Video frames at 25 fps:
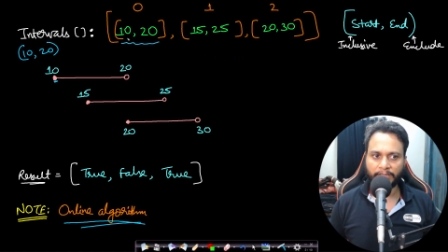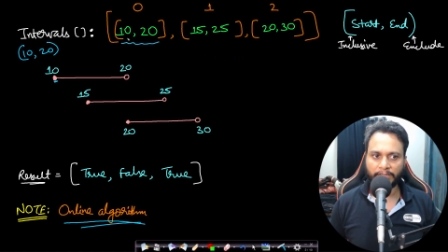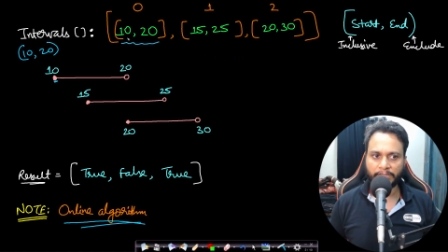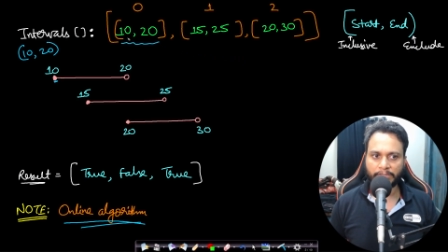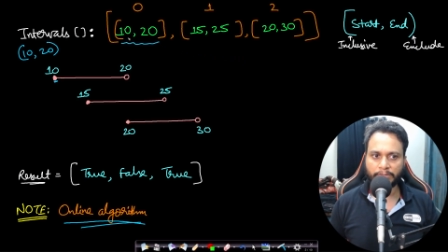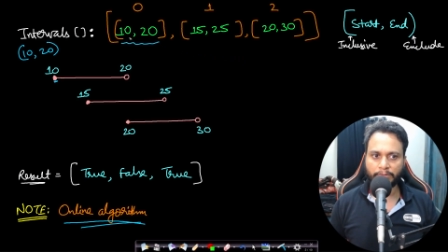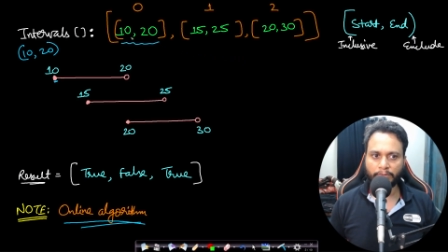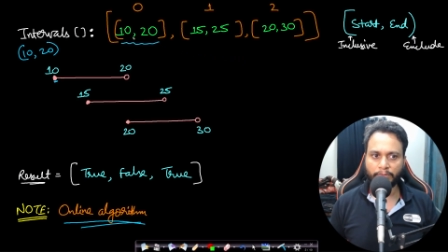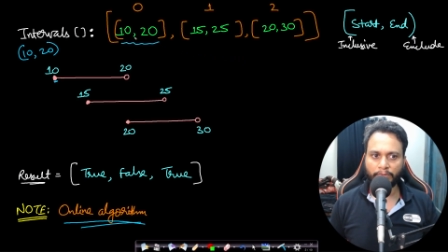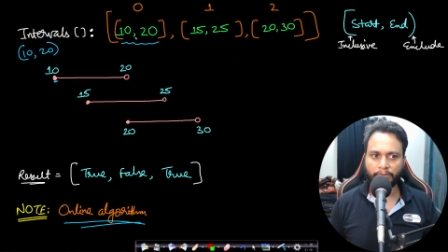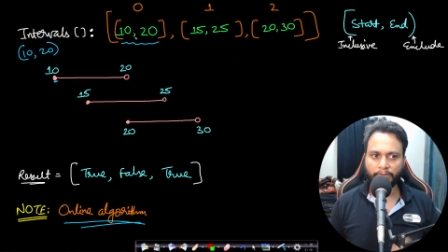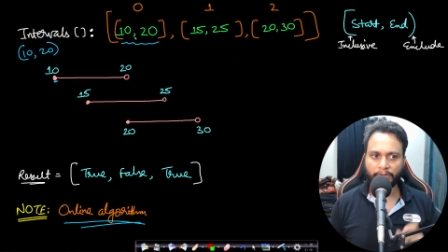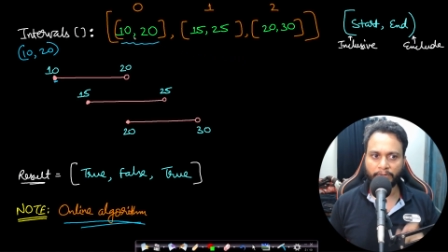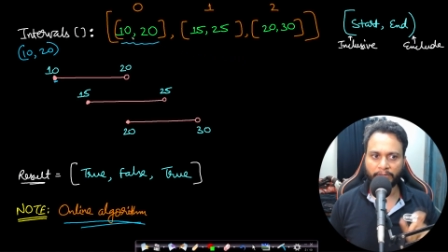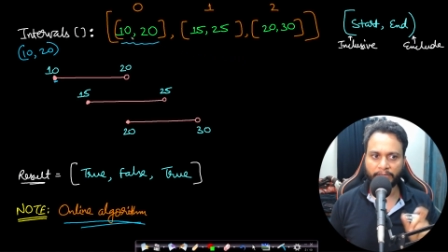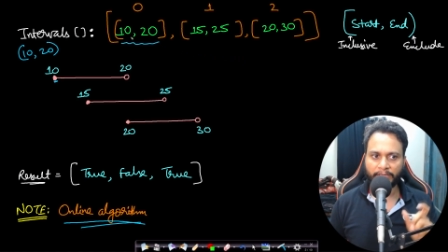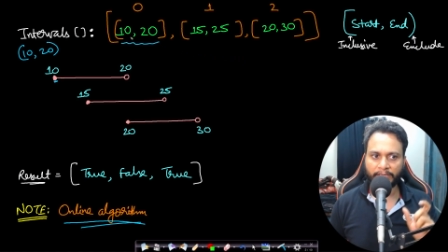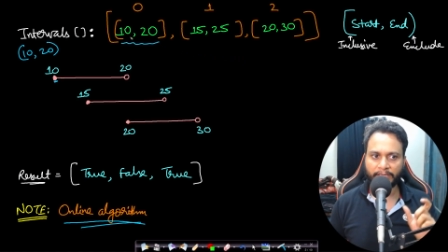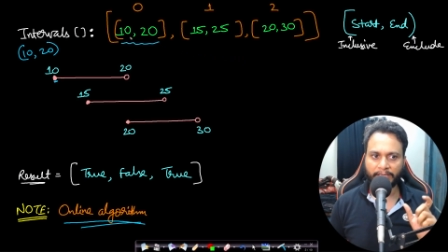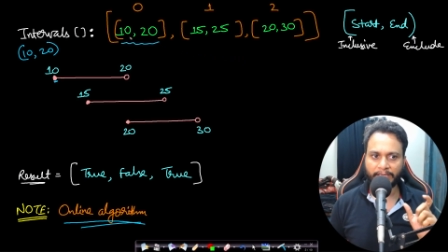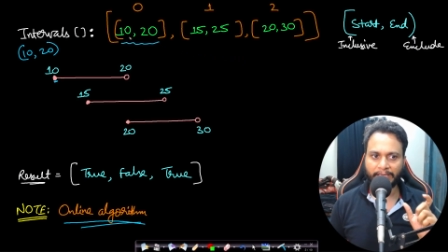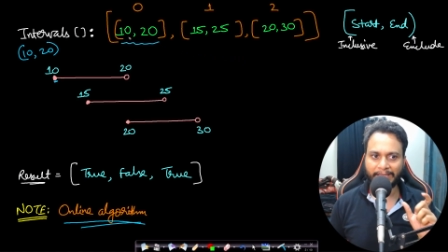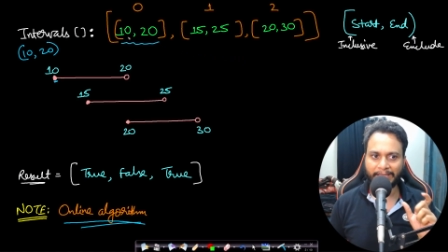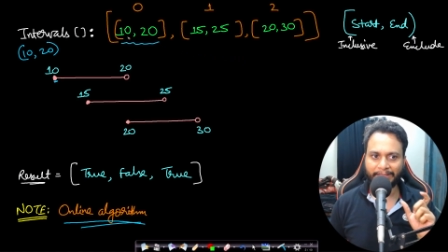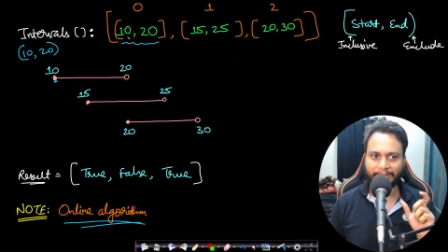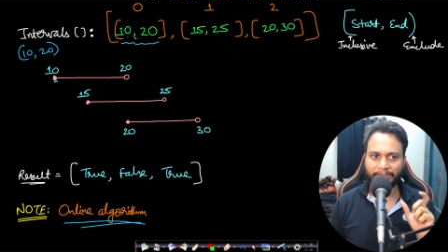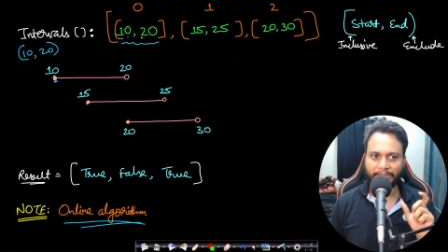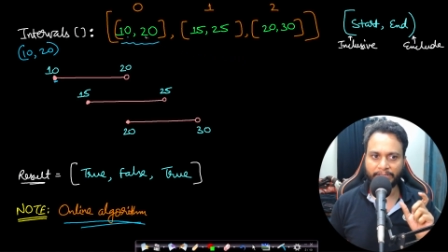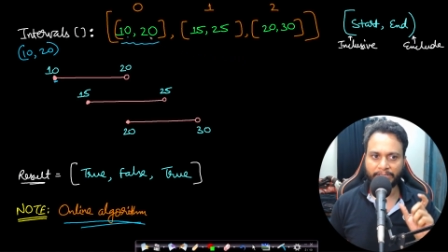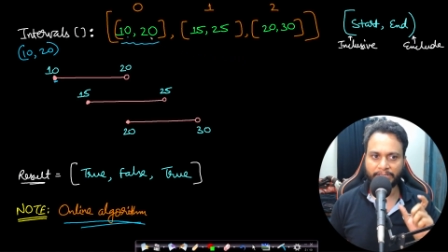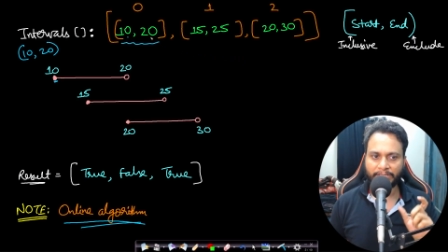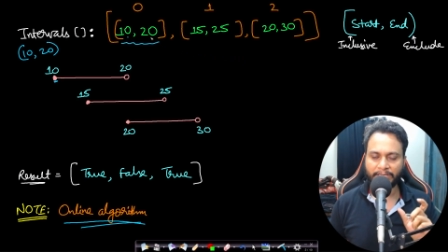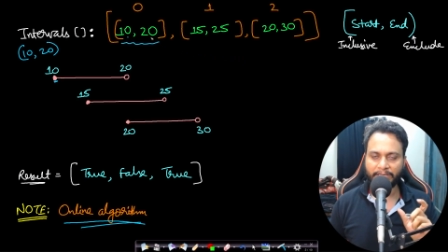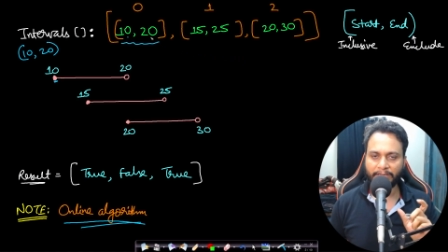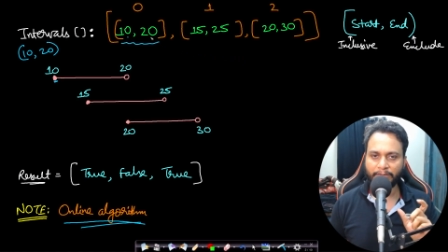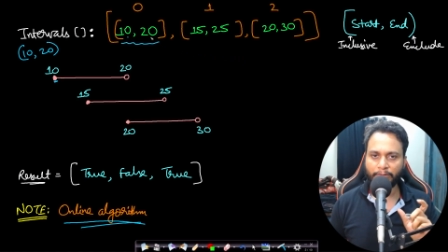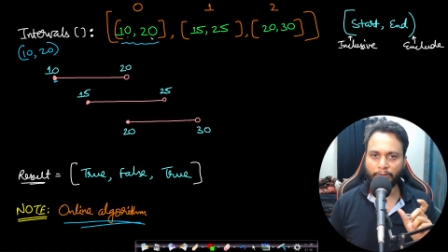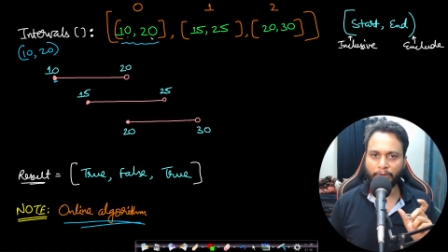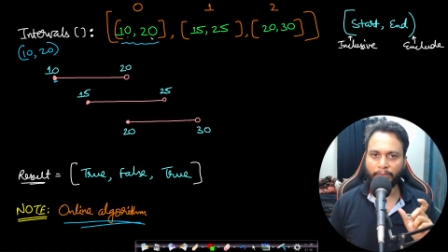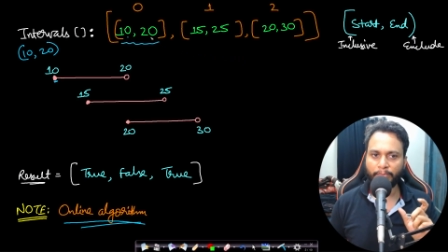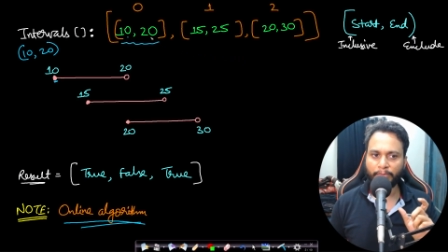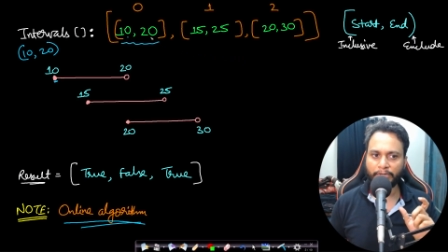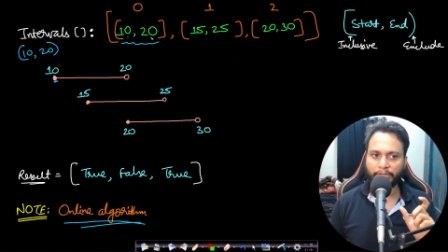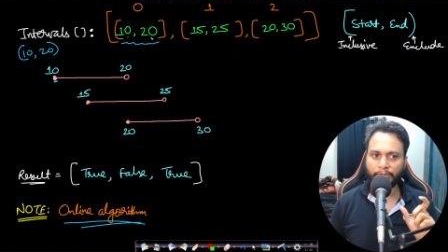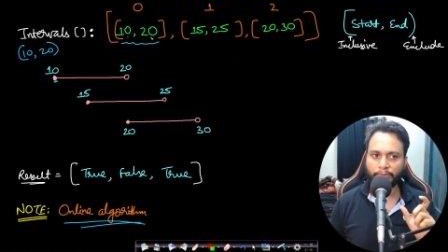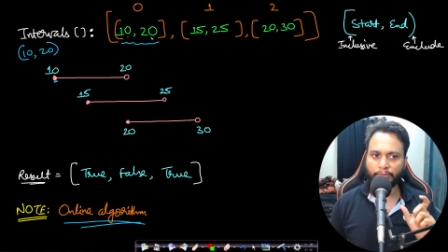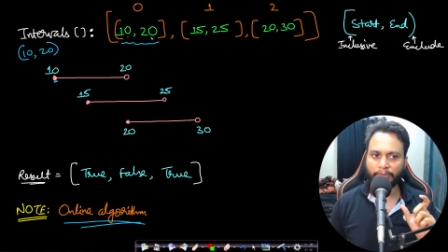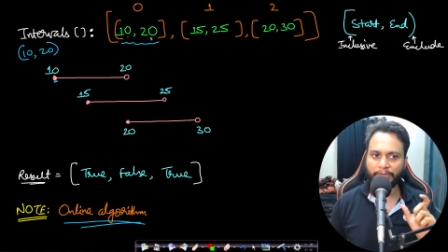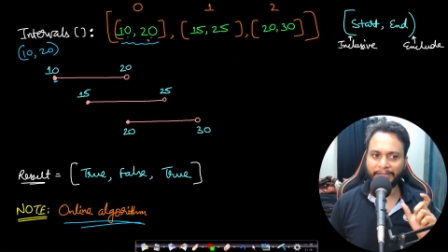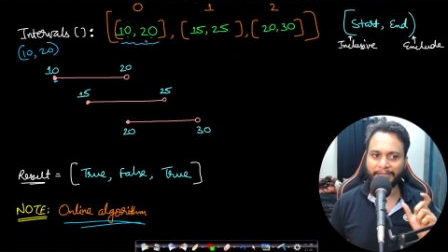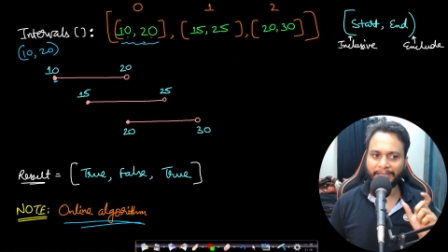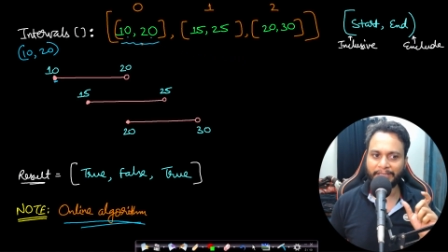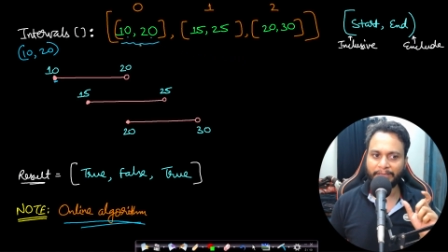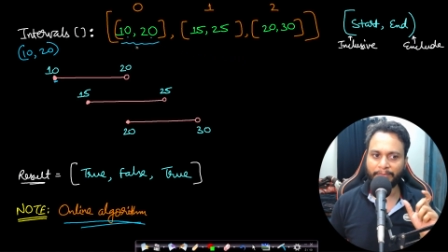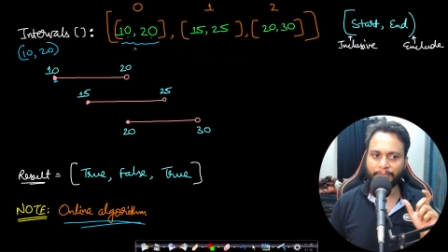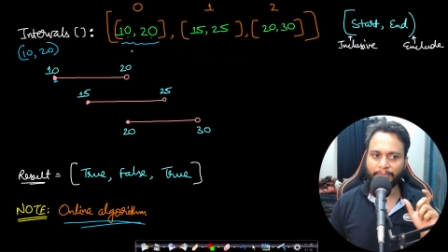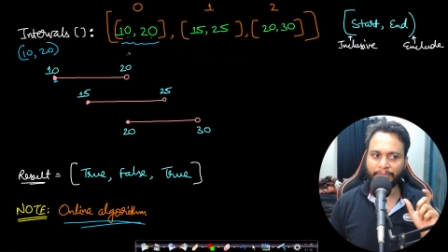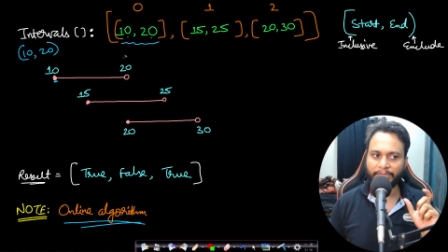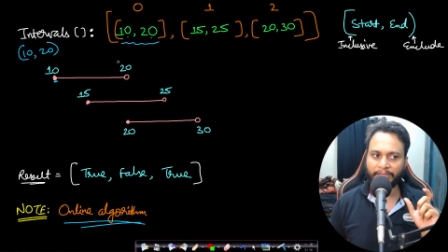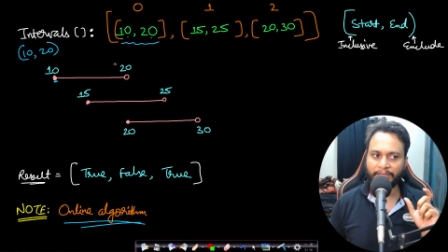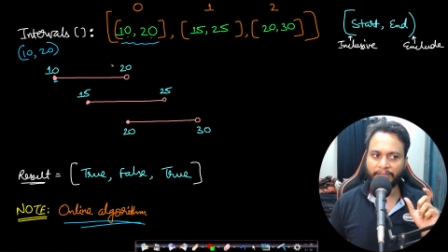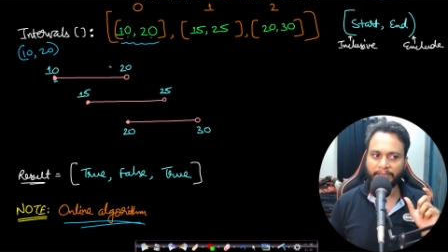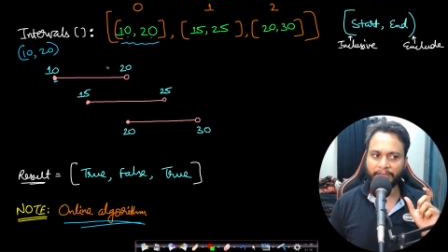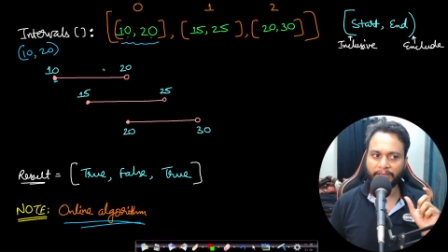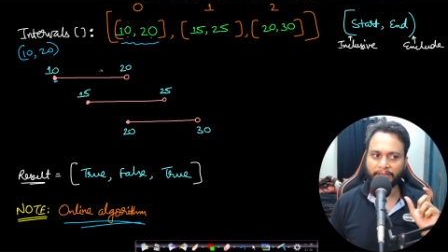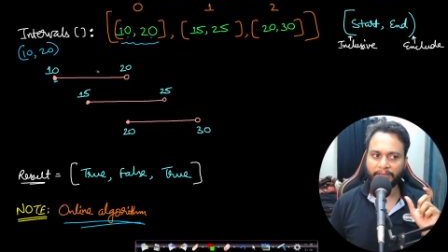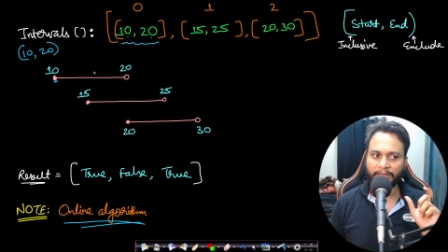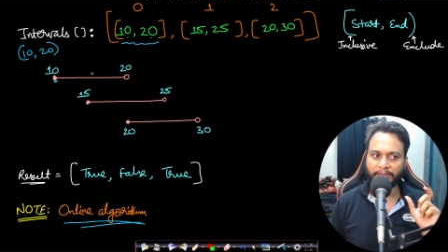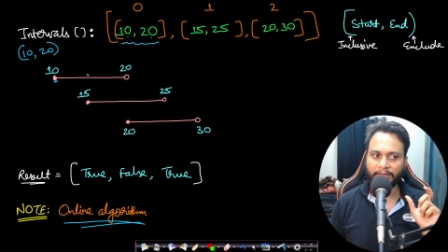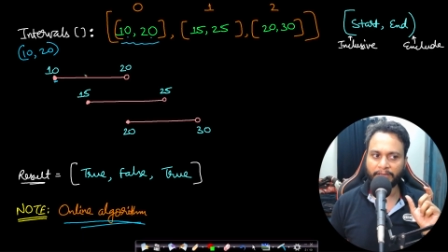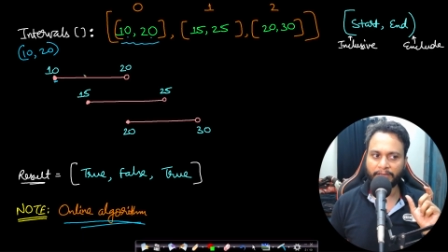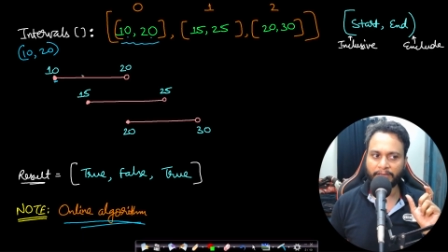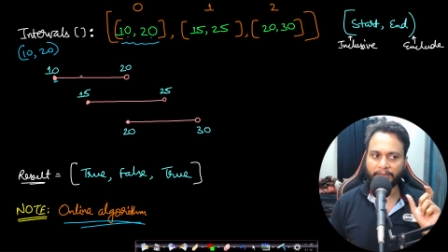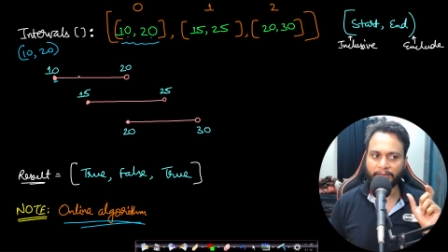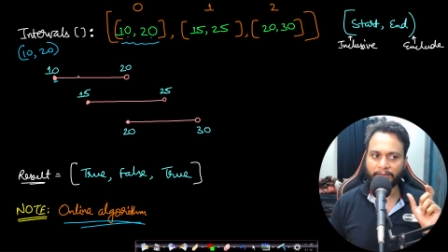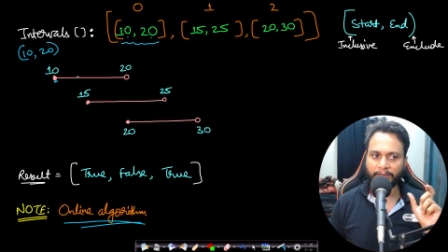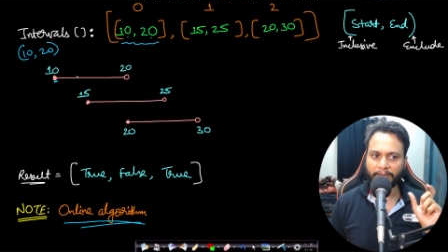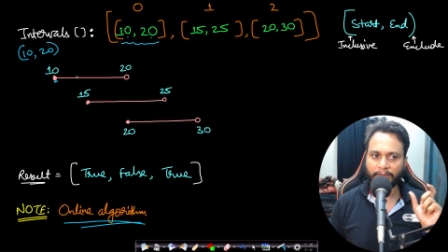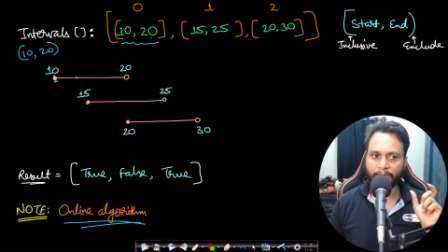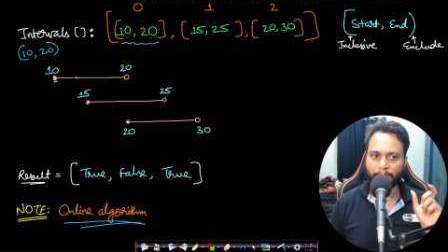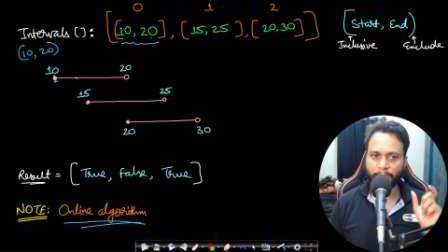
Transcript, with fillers: So can this 10 comma 20 be uh,